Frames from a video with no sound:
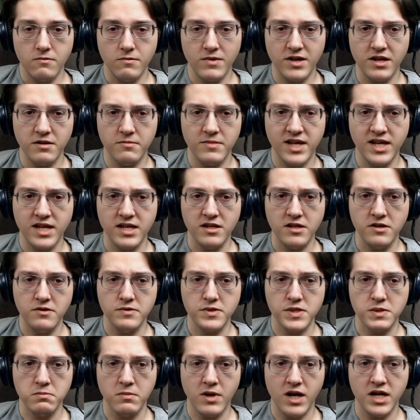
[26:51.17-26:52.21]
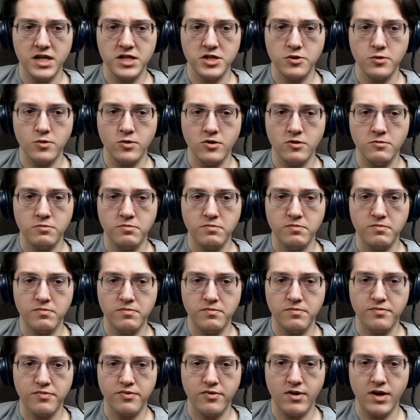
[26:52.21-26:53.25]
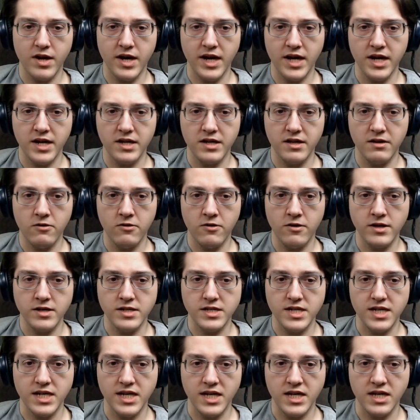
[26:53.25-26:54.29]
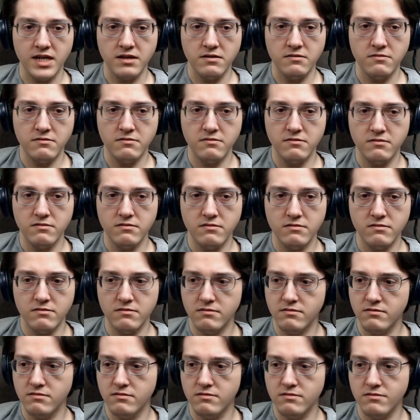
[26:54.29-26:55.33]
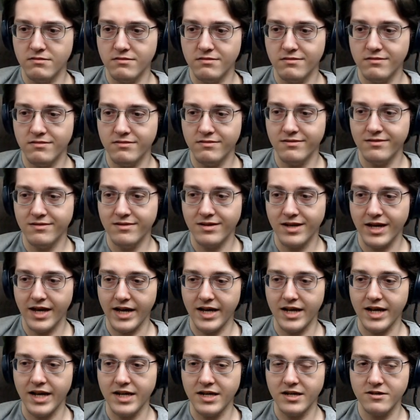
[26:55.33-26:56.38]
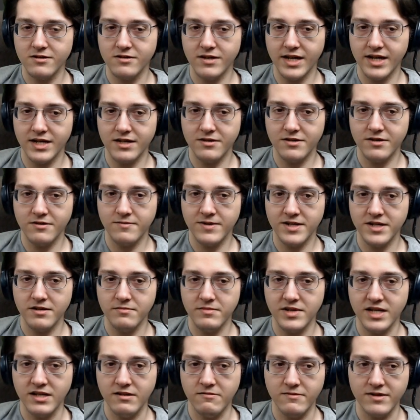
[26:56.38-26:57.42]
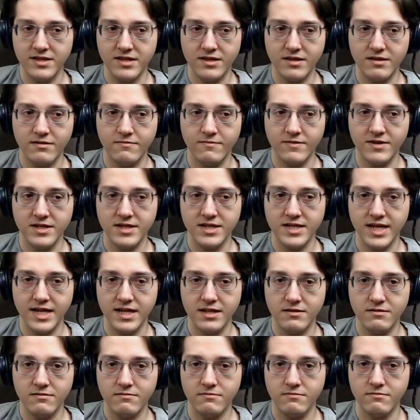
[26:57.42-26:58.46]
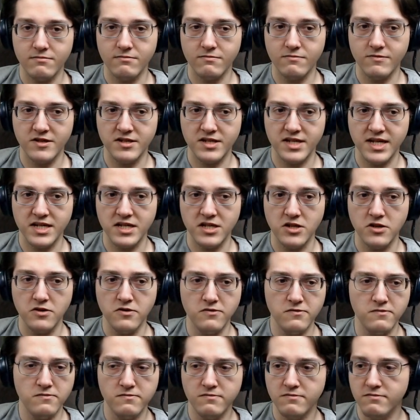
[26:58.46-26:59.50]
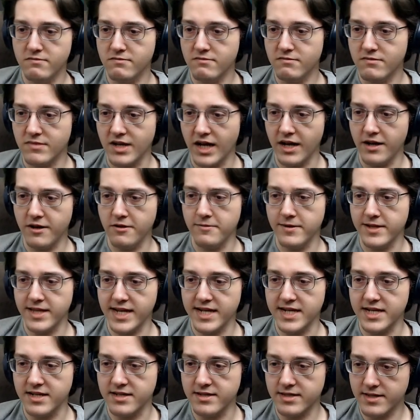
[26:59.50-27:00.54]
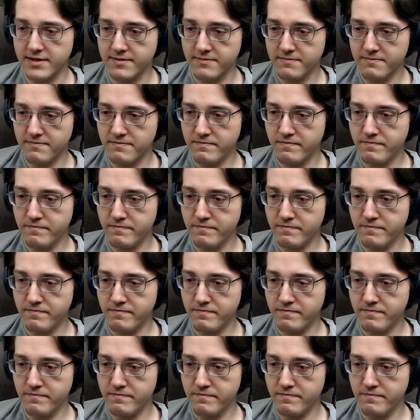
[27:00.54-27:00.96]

what do you mean use module priority? I, I don't I don't know what you mean. What what does that what does that do? I don't know what that does.